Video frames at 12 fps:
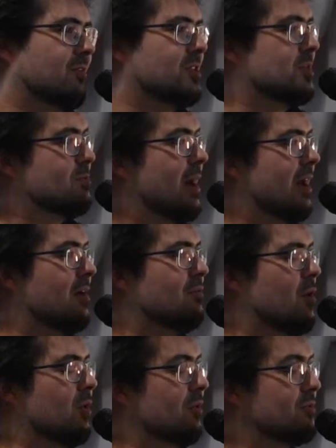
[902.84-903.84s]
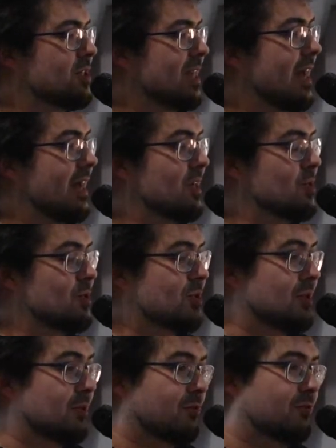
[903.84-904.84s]
in spite of all I've said, you
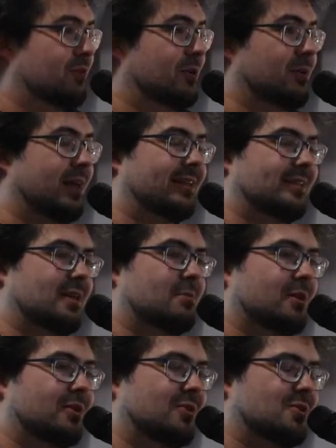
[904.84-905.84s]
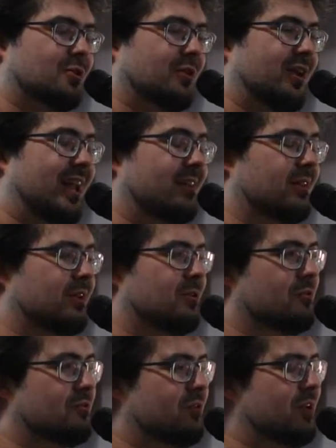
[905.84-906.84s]
still feel like demons are nailing
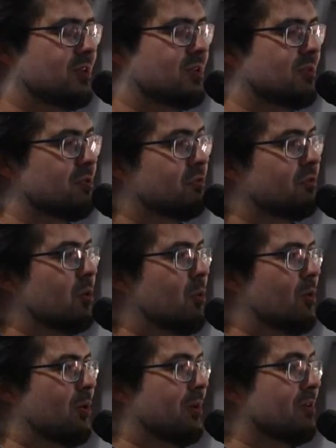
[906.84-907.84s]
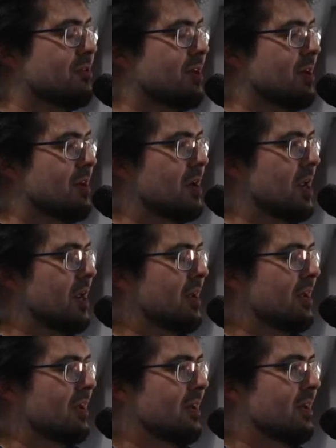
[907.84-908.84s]
your feet to the floor, then
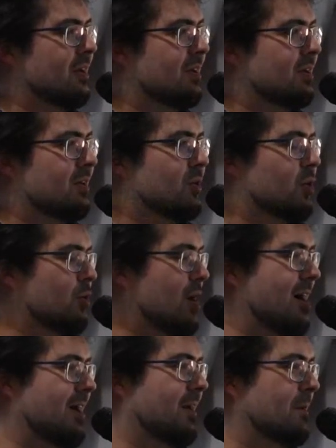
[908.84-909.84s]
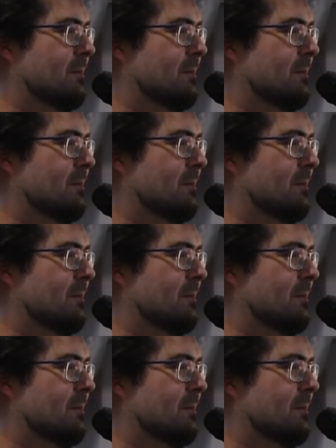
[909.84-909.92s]
Cry.